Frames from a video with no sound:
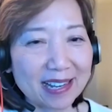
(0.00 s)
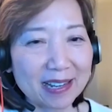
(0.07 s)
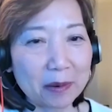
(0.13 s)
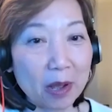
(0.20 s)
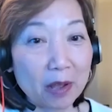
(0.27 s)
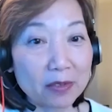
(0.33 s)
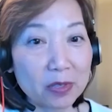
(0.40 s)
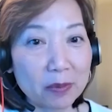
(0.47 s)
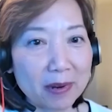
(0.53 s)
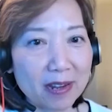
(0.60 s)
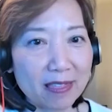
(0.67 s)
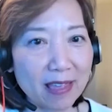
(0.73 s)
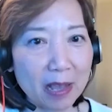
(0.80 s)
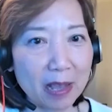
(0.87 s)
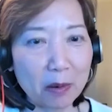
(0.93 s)
I also want to
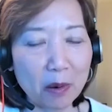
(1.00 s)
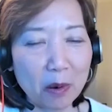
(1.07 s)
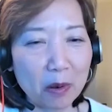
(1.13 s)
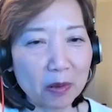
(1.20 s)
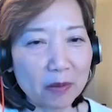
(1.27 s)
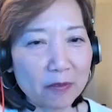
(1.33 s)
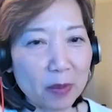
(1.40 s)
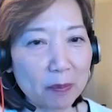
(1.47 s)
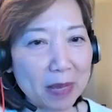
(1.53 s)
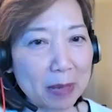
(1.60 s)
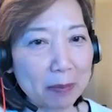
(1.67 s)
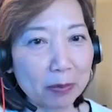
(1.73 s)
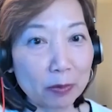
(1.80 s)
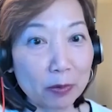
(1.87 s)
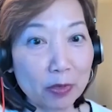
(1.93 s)
thank all of the
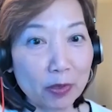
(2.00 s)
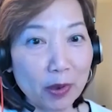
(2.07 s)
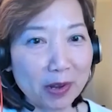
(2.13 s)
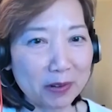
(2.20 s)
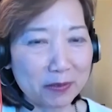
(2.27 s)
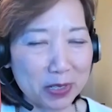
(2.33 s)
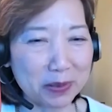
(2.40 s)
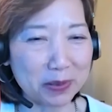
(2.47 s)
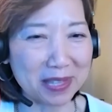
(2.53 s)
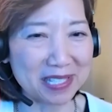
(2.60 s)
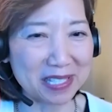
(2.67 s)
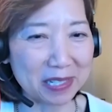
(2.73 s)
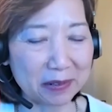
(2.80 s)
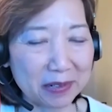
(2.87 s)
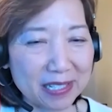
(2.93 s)
people who thought of doing
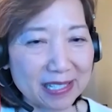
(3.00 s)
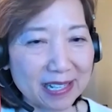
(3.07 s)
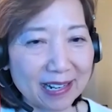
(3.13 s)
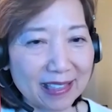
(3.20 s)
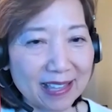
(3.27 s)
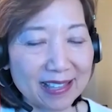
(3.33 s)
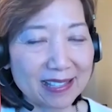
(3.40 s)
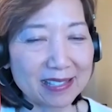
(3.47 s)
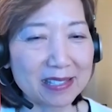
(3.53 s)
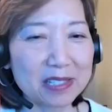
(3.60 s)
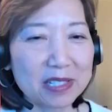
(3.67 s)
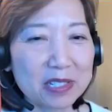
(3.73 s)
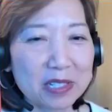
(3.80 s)
this series, and I think this is